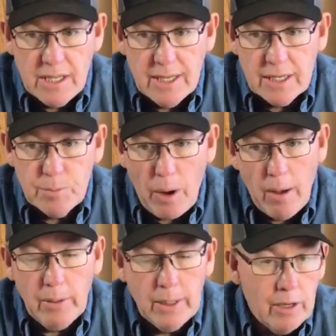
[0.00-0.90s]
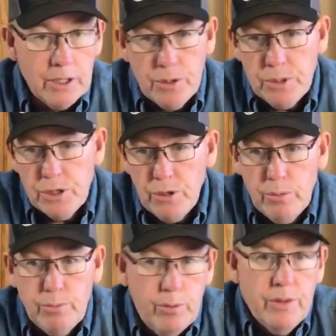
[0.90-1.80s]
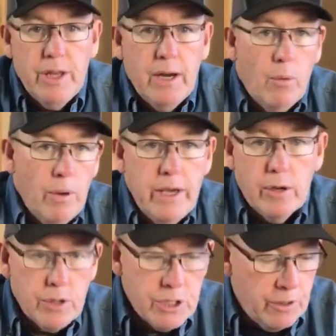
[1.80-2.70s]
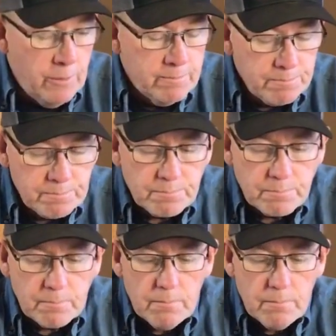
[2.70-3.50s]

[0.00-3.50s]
You'll see this probably on YouTube within a week or two.